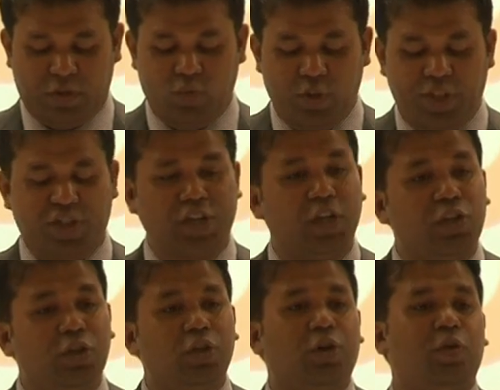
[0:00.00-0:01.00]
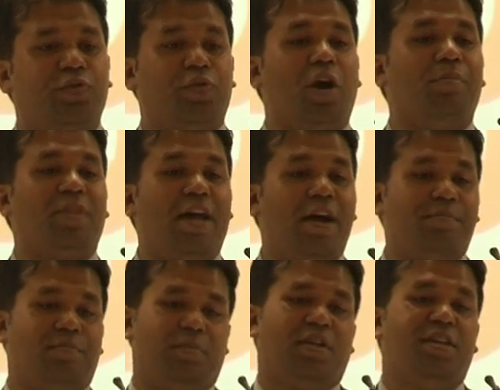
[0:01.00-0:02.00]
We still don't know from
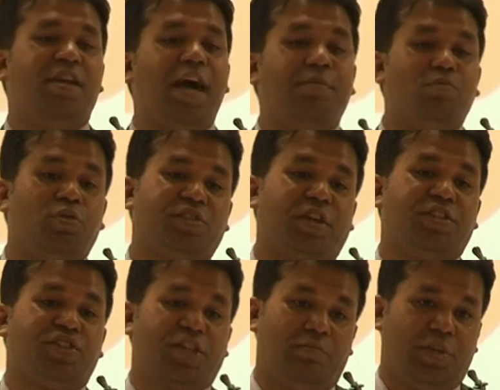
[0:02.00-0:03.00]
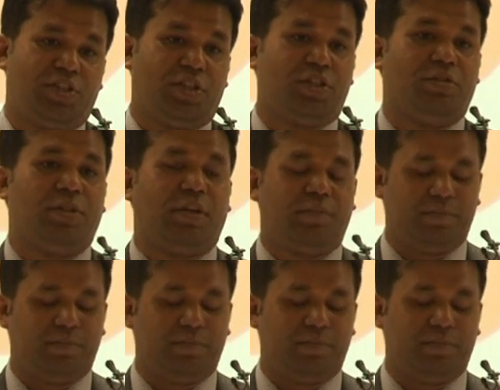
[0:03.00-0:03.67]
them, 9 boats are still missing today.